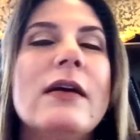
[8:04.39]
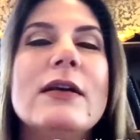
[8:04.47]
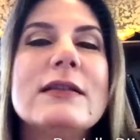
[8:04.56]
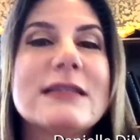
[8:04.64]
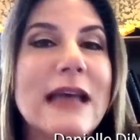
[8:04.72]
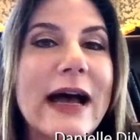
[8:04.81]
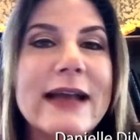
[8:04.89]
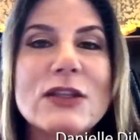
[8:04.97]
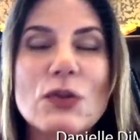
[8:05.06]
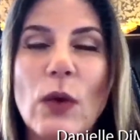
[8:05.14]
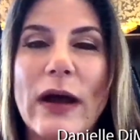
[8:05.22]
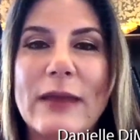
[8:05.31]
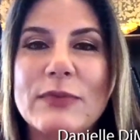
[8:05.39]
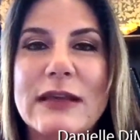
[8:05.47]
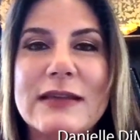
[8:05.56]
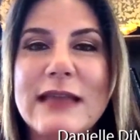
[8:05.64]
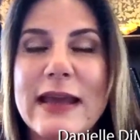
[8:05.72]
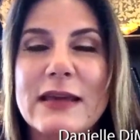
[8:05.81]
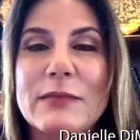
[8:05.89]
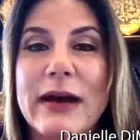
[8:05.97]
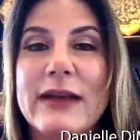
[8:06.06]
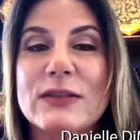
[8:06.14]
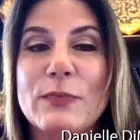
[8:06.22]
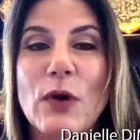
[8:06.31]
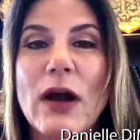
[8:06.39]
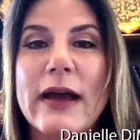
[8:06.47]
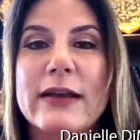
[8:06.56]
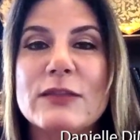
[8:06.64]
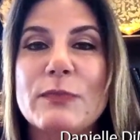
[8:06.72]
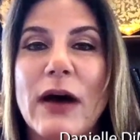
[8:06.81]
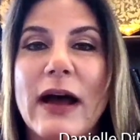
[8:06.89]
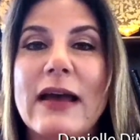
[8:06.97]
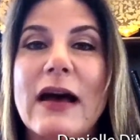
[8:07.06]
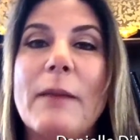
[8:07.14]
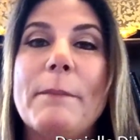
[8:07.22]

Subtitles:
sideswiped and taken by surprise by a